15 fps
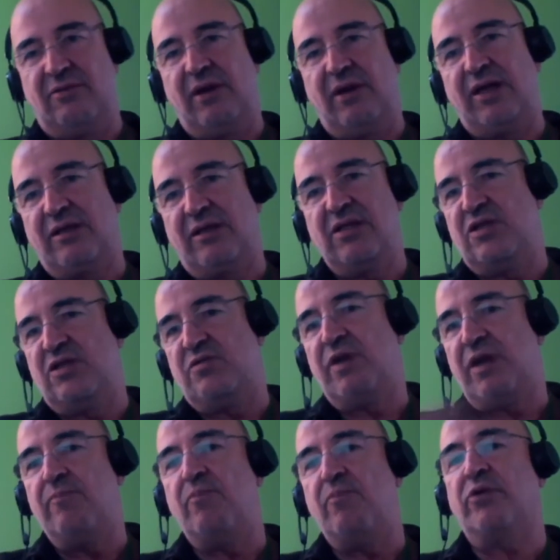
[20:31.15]
Reactance is
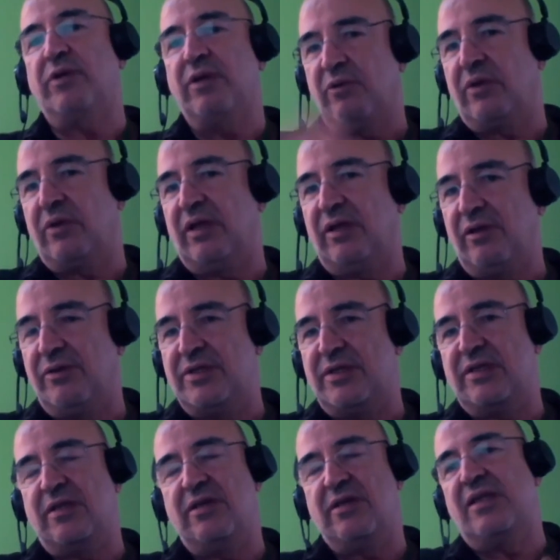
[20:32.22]
very important regarding the
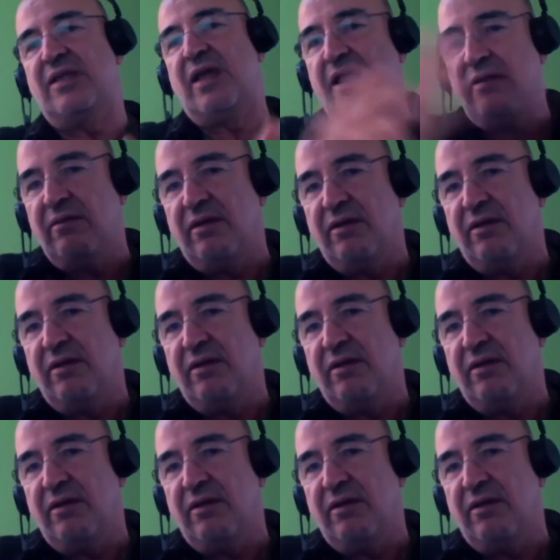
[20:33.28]
resistance. Then